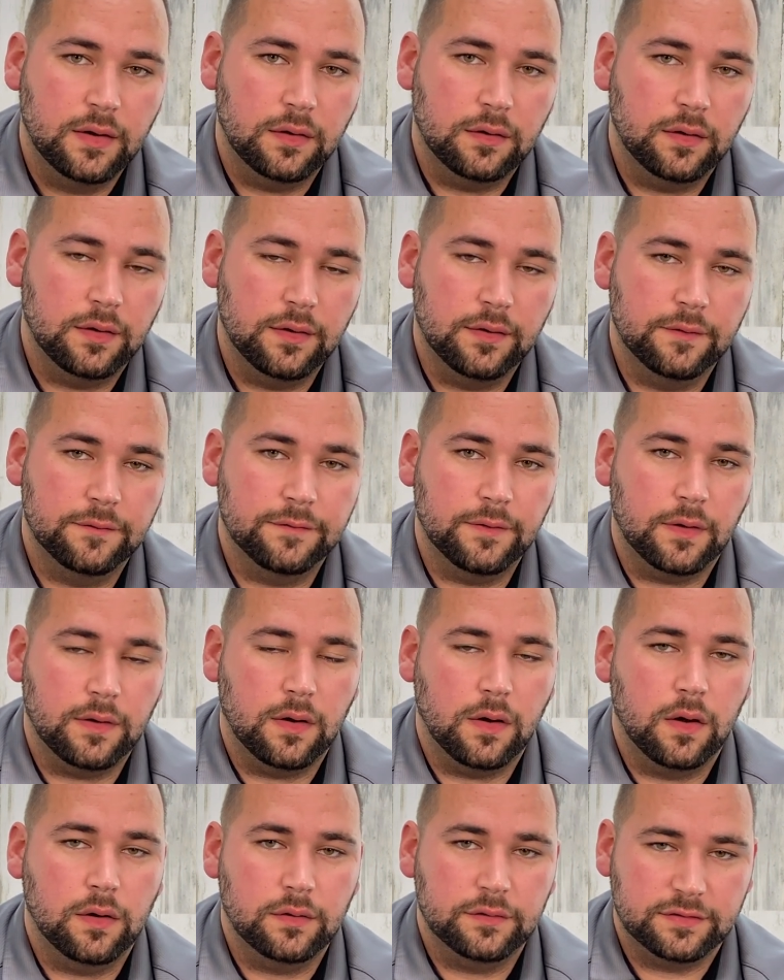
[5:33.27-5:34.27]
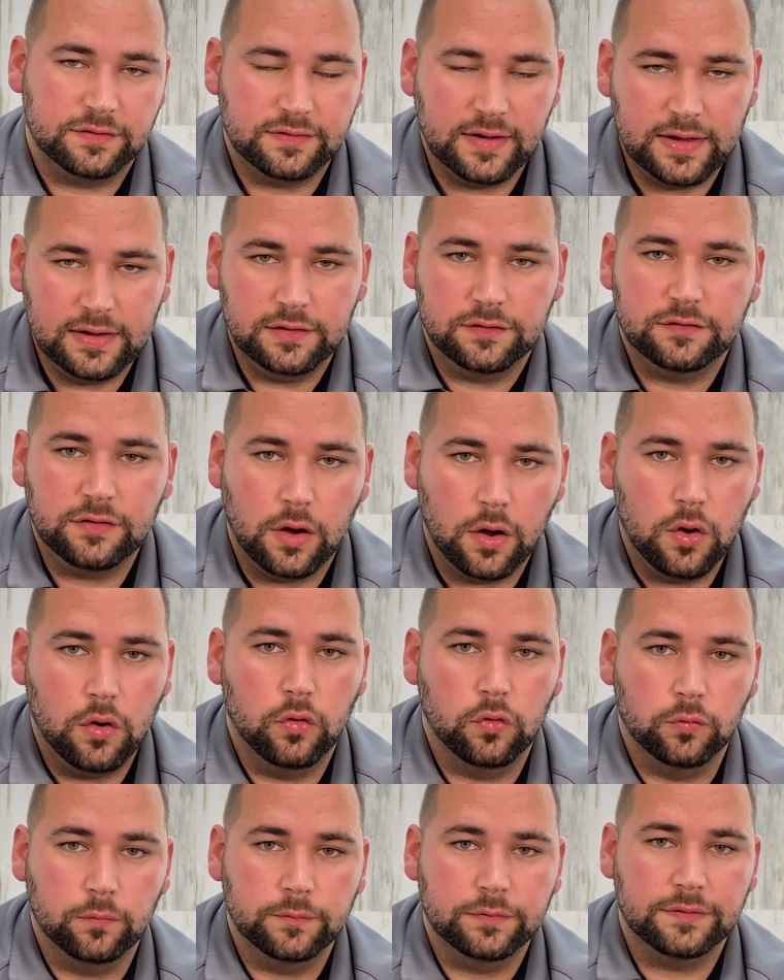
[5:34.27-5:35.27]
of staged
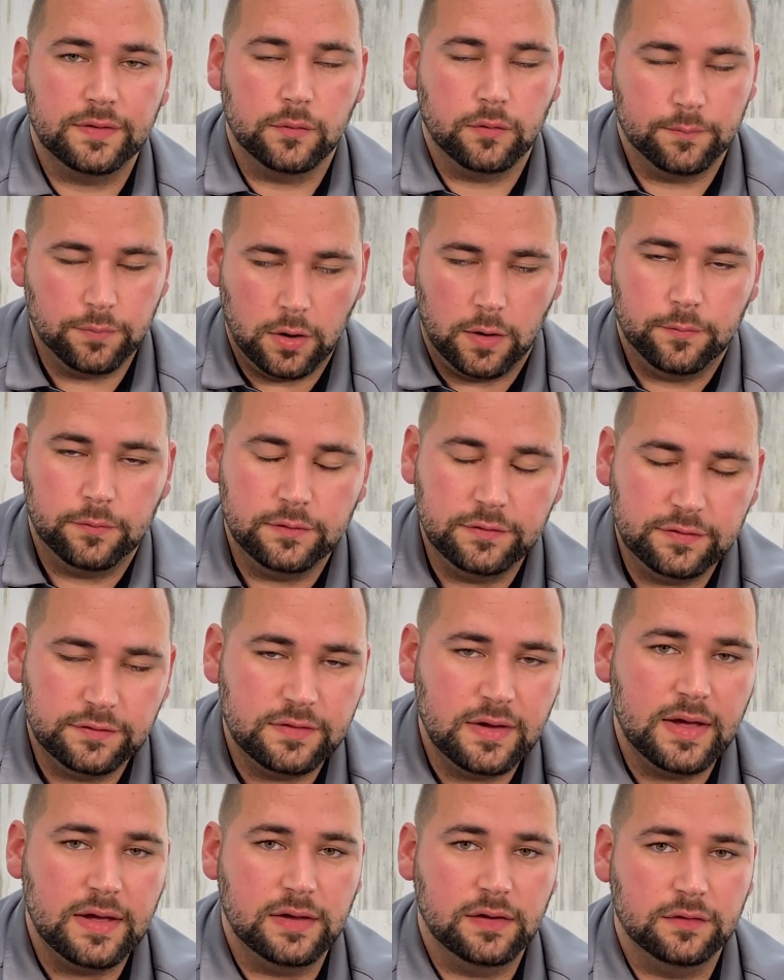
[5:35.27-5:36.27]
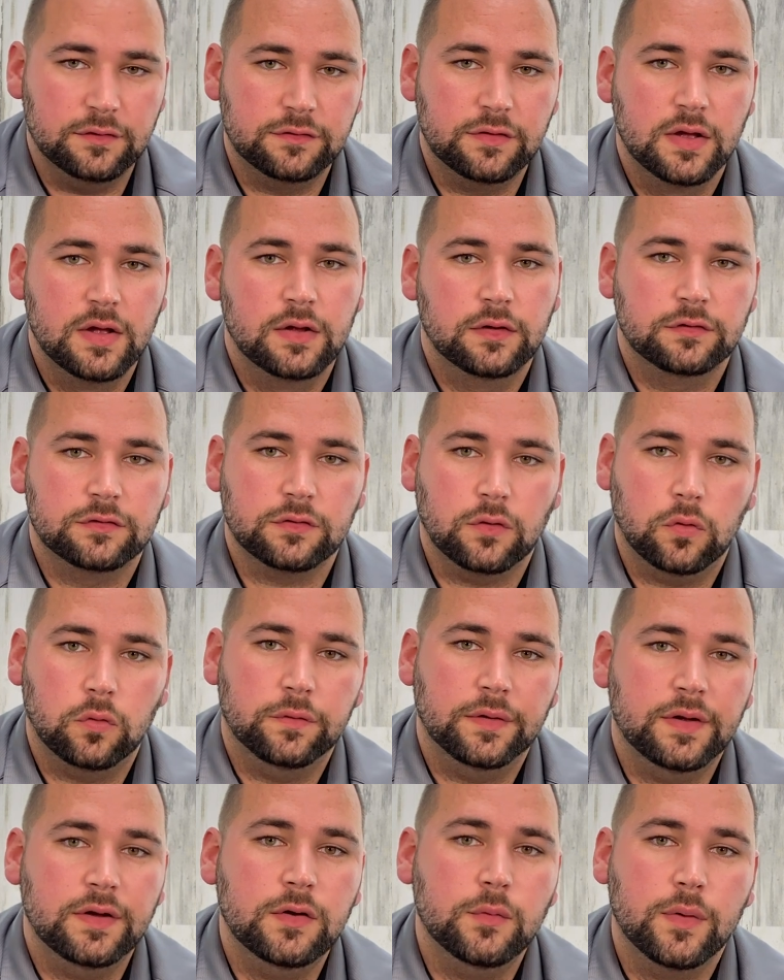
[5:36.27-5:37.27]
homes that were properly staged
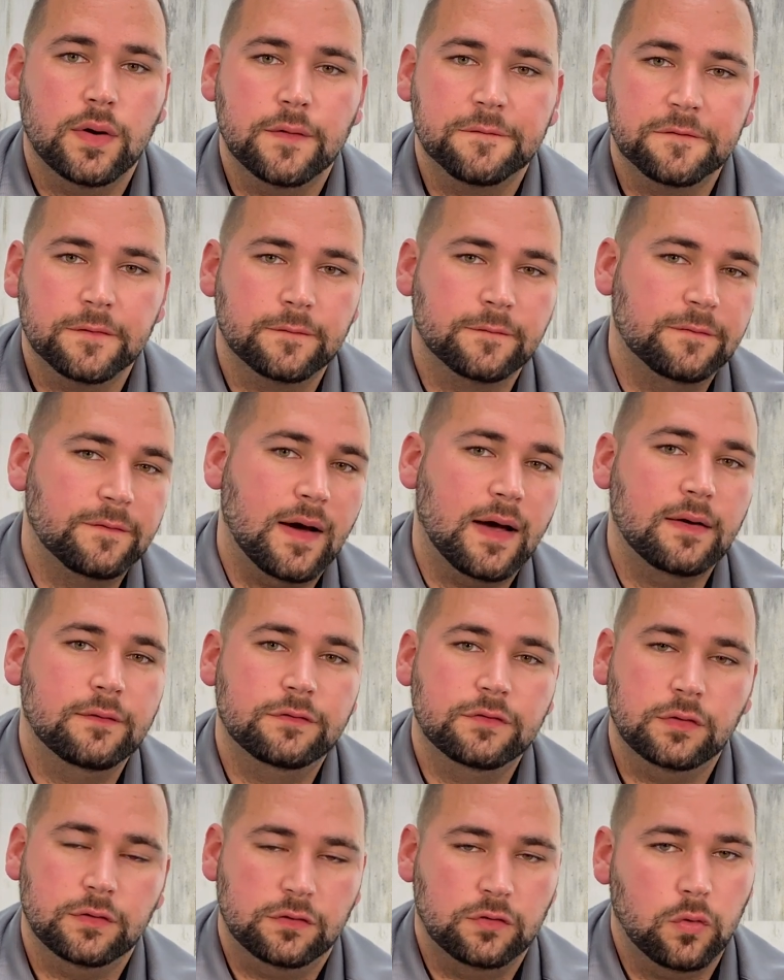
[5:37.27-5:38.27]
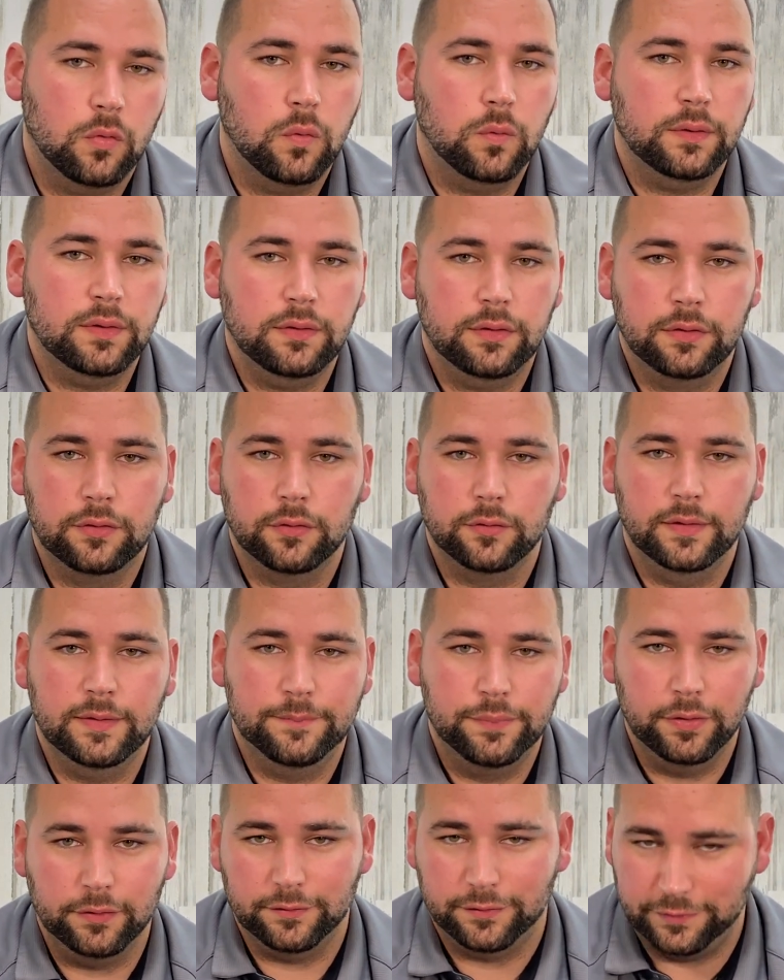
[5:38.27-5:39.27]
sold anywhere from 5 to
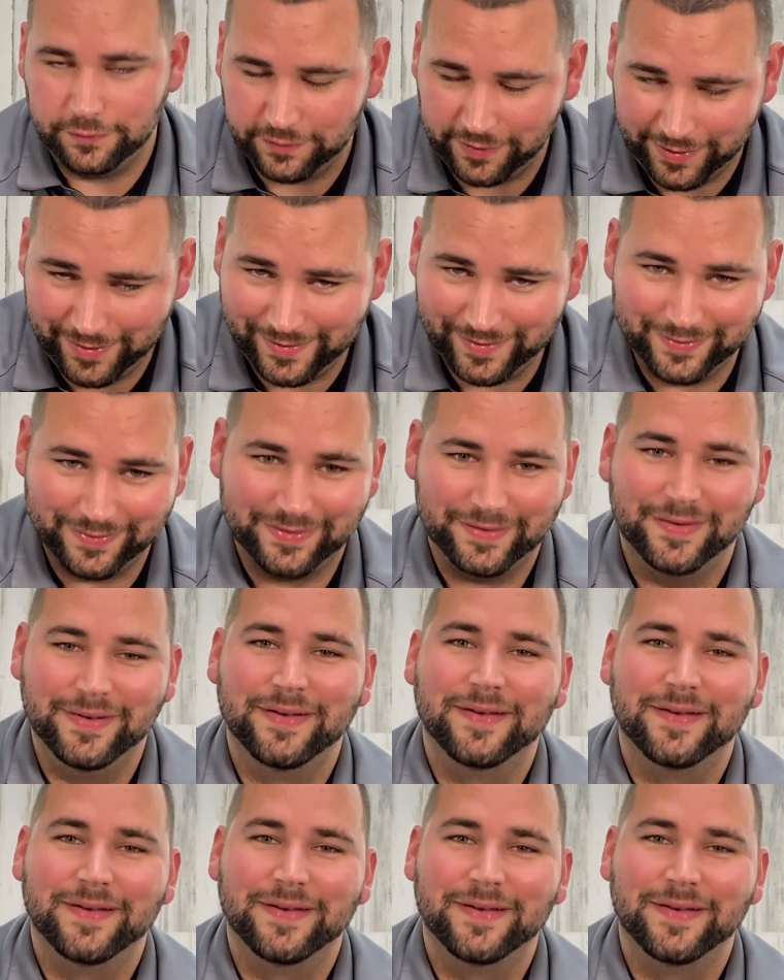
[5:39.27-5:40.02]
23%